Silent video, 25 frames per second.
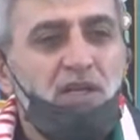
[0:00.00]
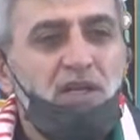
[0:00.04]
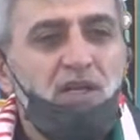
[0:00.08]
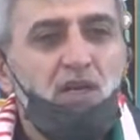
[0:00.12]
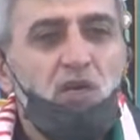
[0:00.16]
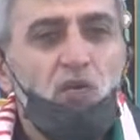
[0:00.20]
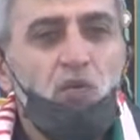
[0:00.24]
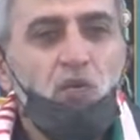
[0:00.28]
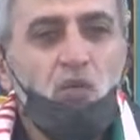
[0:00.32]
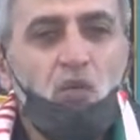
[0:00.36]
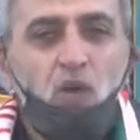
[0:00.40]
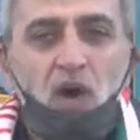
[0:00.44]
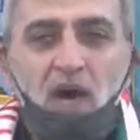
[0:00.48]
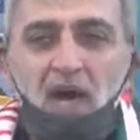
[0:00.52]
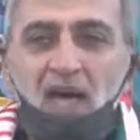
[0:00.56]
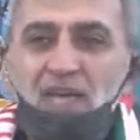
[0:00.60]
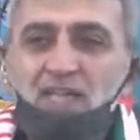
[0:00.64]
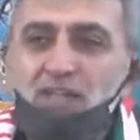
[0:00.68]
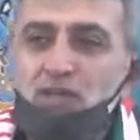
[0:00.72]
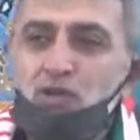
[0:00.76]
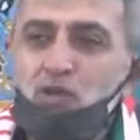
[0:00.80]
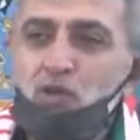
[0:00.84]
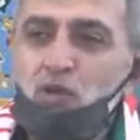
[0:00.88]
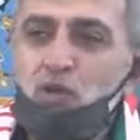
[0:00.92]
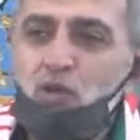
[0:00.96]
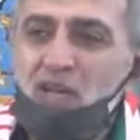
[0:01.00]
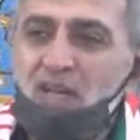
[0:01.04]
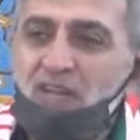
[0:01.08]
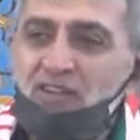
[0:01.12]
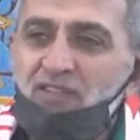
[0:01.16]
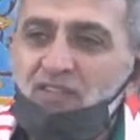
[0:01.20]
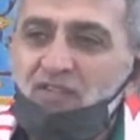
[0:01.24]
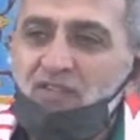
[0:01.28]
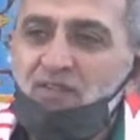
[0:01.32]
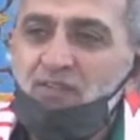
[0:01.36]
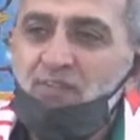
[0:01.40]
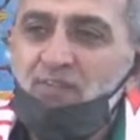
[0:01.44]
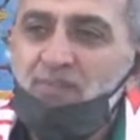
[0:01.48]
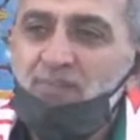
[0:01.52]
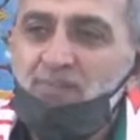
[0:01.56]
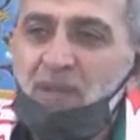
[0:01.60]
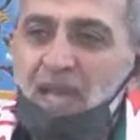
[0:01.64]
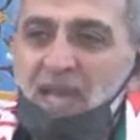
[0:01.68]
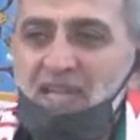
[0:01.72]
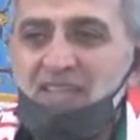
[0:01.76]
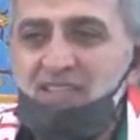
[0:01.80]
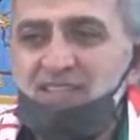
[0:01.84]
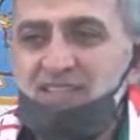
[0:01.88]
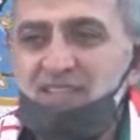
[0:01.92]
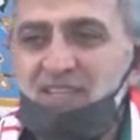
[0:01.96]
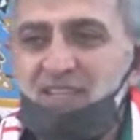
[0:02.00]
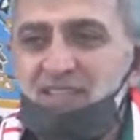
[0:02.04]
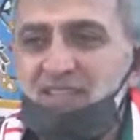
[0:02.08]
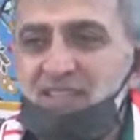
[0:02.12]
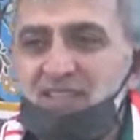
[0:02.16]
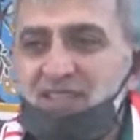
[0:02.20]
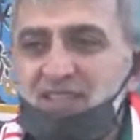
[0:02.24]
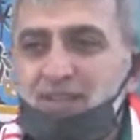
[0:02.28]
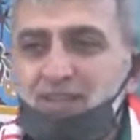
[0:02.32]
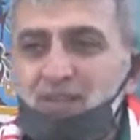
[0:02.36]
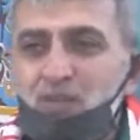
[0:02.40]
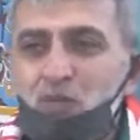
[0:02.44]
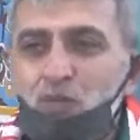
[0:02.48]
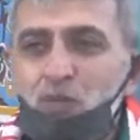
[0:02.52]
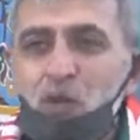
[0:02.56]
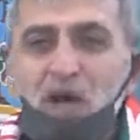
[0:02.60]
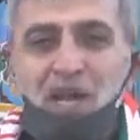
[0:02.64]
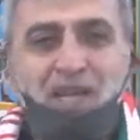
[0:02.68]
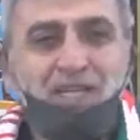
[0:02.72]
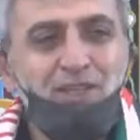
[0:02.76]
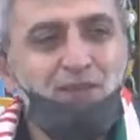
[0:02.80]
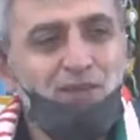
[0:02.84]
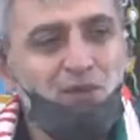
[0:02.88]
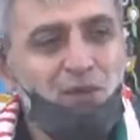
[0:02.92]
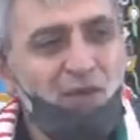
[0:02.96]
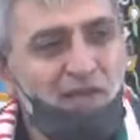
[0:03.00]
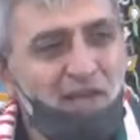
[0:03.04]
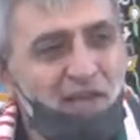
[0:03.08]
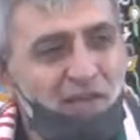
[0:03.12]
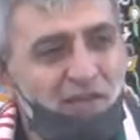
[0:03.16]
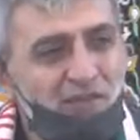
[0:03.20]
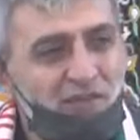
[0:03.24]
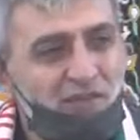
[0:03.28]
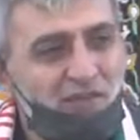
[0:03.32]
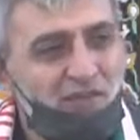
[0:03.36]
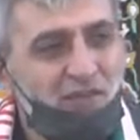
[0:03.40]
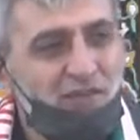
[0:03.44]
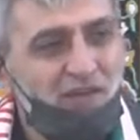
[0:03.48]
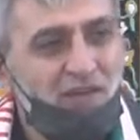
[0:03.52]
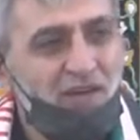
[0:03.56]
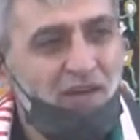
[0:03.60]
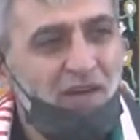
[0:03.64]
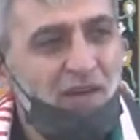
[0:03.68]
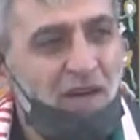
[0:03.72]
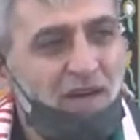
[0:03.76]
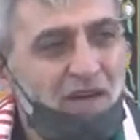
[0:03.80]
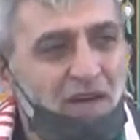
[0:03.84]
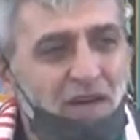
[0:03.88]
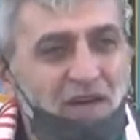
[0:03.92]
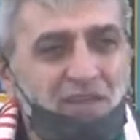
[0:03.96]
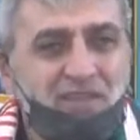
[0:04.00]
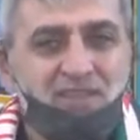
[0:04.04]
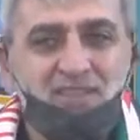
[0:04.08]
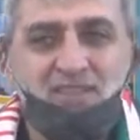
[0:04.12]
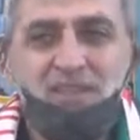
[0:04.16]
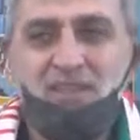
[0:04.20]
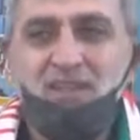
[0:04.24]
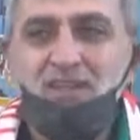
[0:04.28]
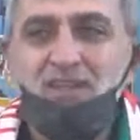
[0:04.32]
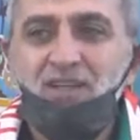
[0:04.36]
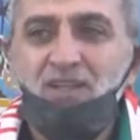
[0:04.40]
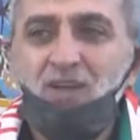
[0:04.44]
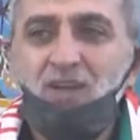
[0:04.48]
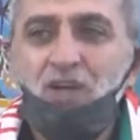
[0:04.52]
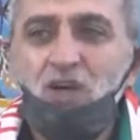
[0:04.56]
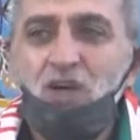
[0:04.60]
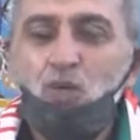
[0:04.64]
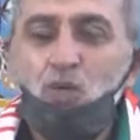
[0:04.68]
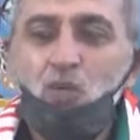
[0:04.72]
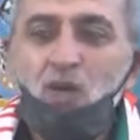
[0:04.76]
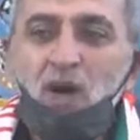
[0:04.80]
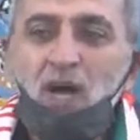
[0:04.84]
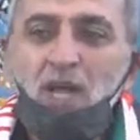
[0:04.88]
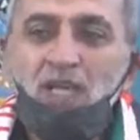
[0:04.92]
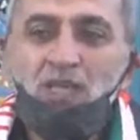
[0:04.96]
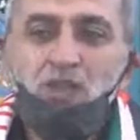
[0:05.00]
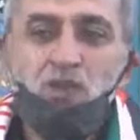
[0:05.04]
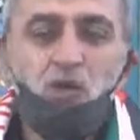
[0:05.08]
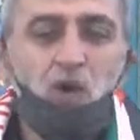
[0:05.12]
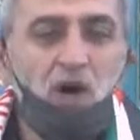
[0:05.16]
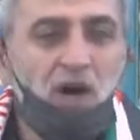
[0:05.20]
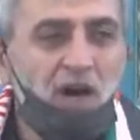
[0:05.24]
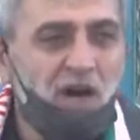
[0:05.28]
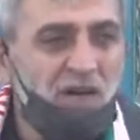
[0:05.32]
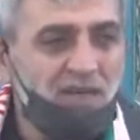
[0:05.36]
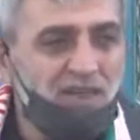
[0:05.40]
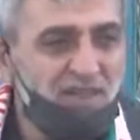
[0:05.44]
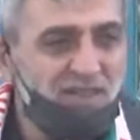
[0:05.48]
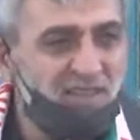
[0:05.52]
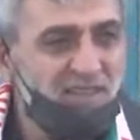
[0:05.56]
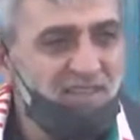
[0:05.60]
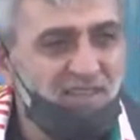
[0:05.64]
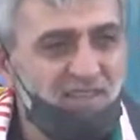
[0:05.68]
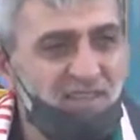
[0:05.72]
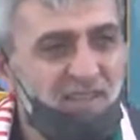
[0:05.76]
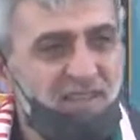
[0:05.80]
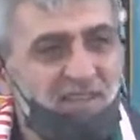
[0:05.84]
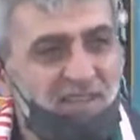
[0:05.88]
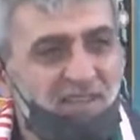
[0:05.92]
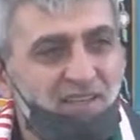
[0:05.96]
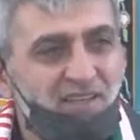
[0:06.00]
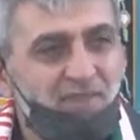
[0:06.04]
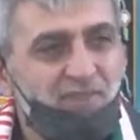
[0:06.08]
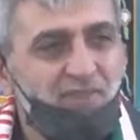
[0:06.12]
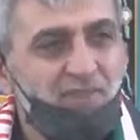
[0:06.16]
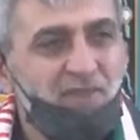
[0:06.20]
why do you love Palestine? Why do you love Al-Aqsa? Why your heart is there?